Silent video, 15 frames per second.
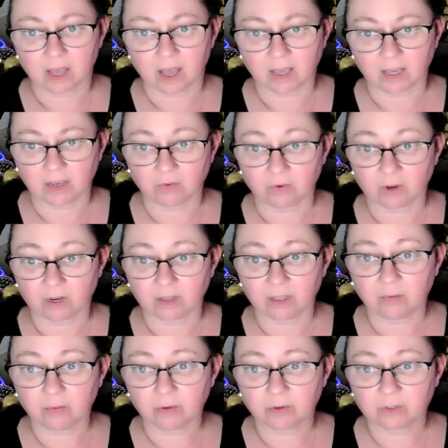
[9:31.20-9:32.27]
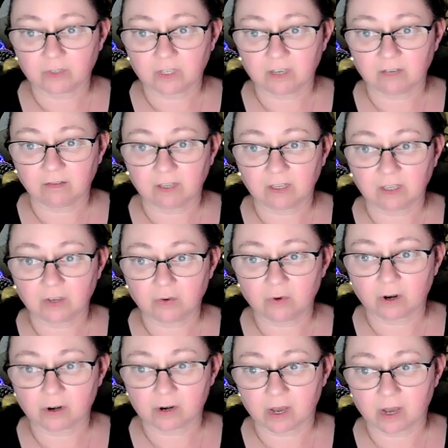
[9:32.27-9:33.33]
I can readily perceive that you
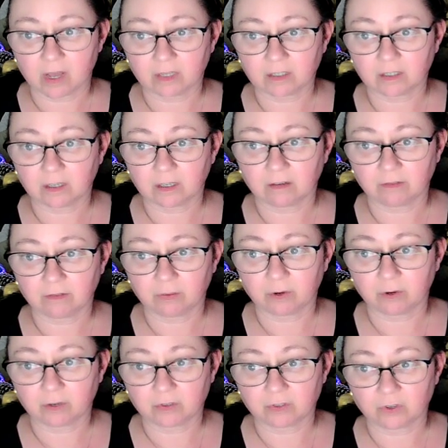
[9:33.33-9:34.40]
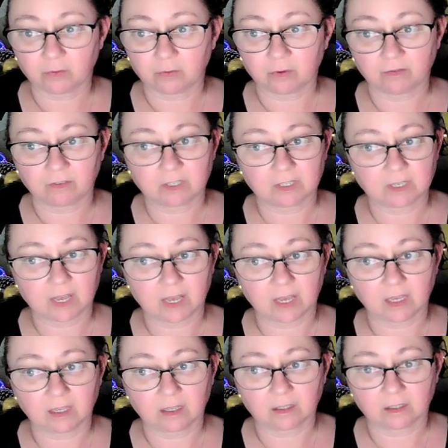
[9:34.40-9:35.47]
are not of the Barzum of
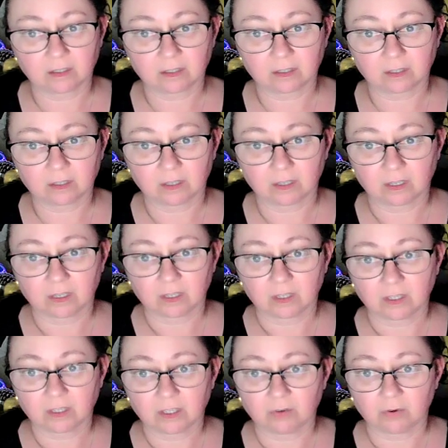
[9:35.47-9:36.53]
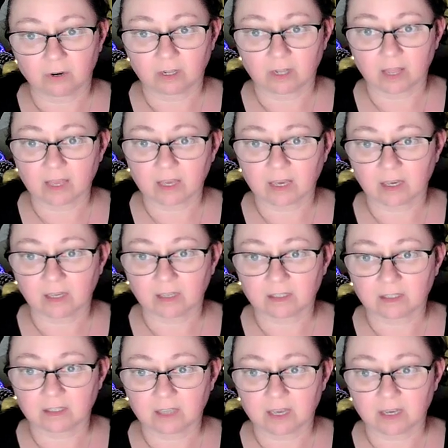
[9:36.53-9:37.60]
today. You are like
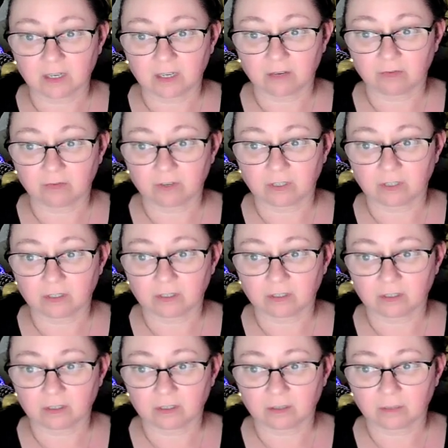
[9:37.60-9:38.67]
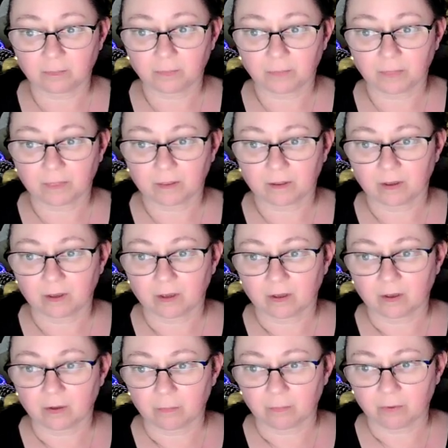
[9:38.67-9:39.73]
us, yet different.
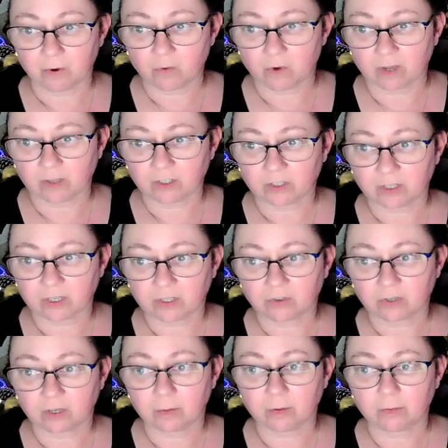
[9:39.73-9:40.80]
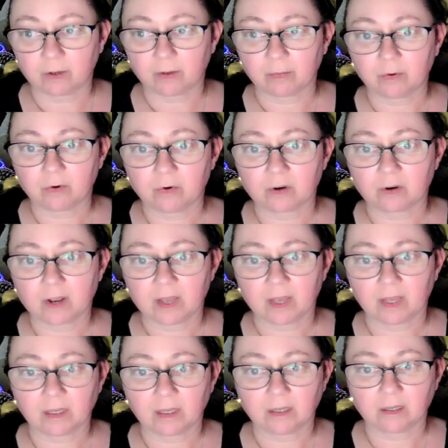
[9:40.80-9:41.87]
But why should I trouble my poor
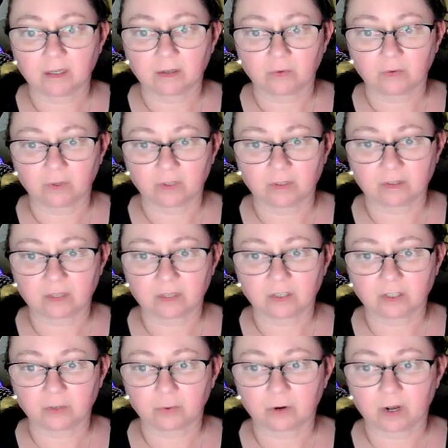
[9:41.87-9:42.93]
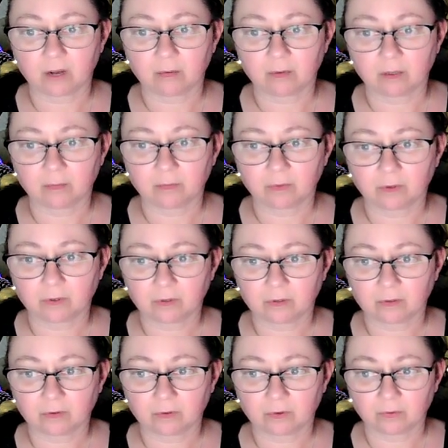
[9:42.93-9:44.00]
head with such a problem
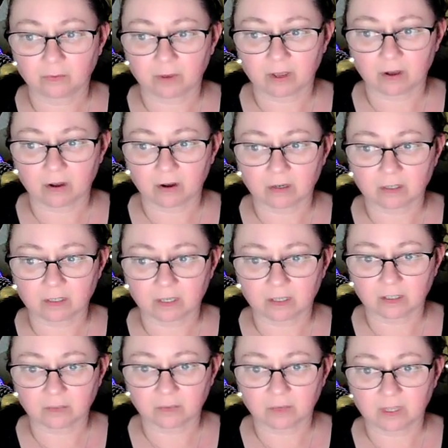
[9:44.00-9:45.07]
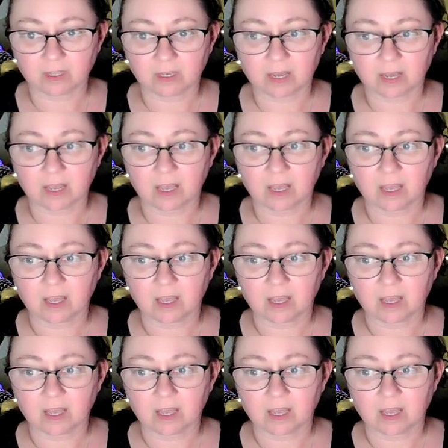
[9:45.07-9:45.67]
when my heart tells me that I